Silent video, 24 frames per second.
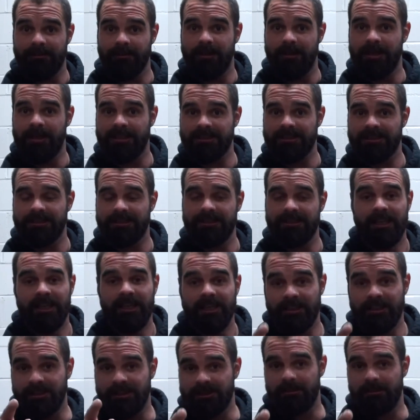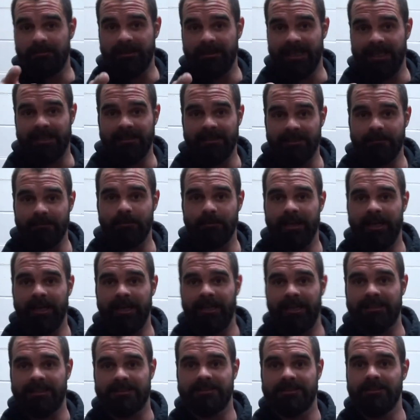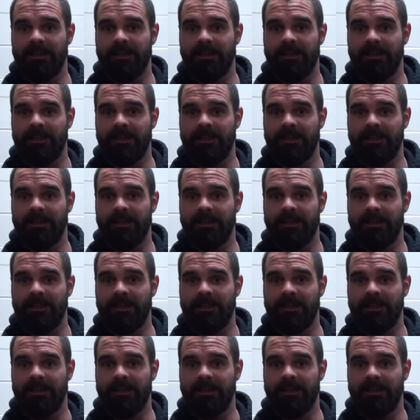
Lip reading: roster, you should be picking their brains.